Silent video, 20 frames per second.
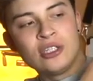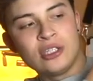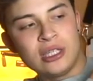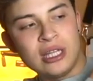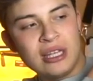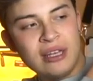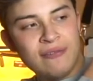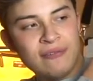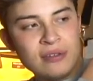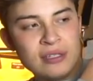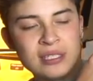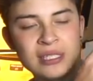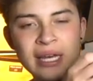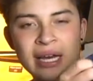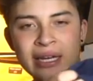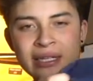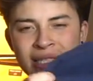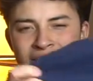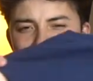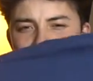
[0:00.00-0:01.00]
just a different
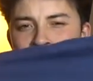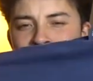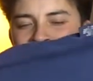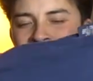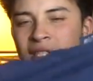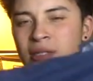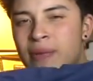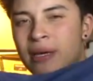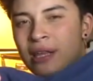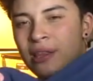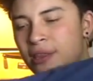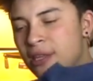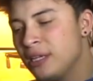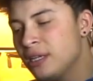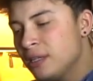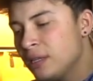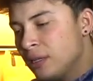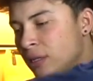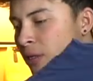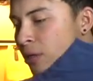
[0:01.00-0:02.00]
size. This one feels a bit
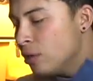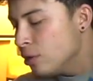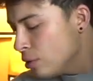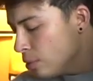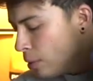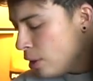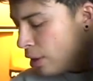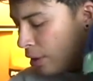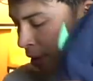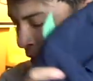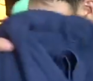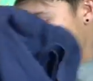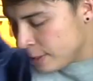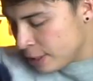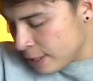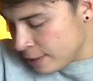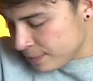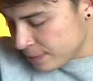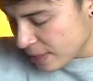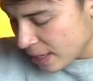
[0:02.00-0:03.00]
thinner than the other one
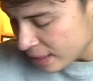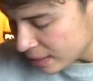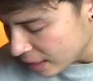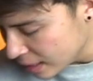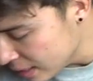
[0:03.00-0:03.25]
and